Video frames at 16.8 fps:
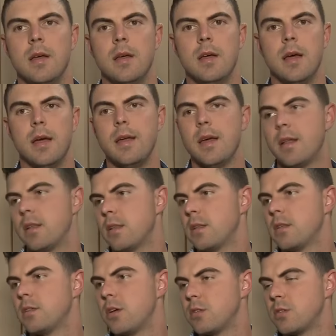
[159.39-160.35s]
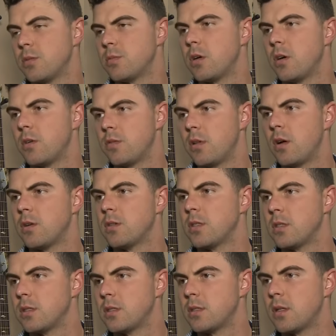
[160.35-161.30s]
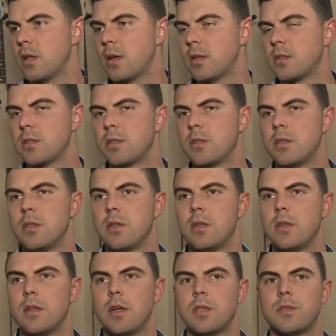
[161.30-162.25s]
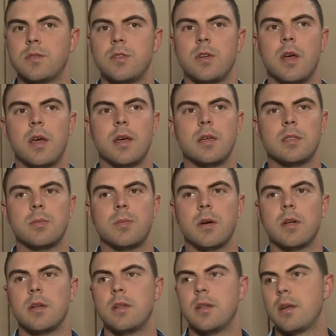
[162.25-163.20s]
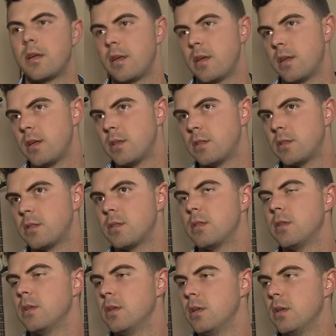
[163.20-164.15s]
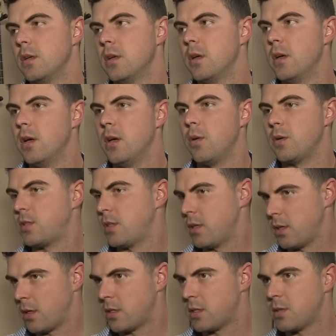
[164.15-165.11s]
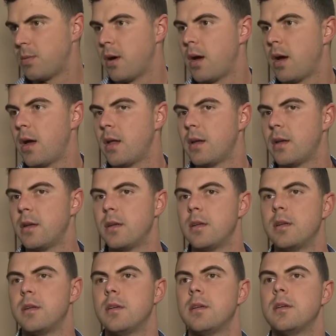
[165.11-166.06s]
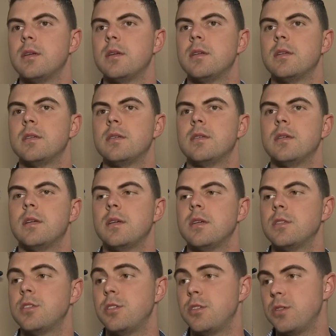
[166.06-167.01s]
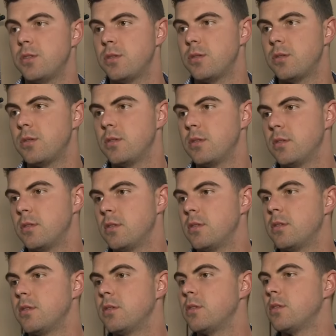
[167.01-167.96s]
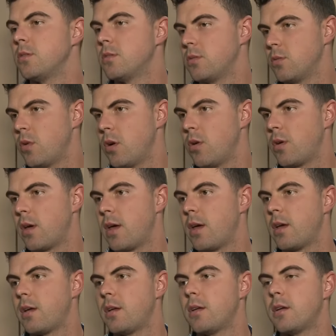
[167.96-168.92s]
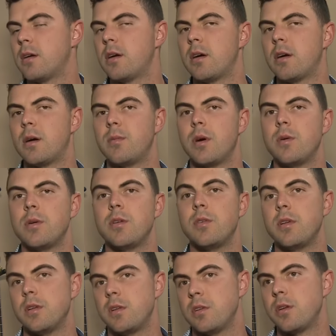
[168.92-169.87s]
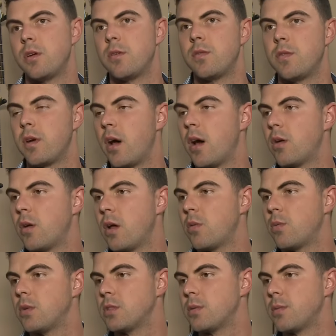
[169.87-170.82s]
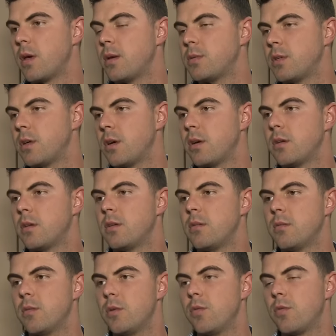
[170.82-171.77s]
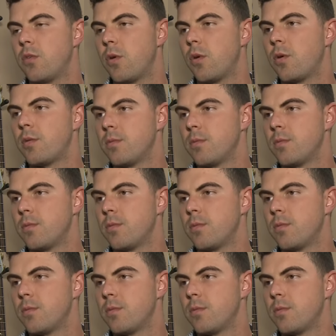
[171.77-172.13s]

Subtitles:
And some tough losses the last few days. But, look, we're still in a good spot. It is June. We're okay. But we do need to figure out how to win some games here moving forward.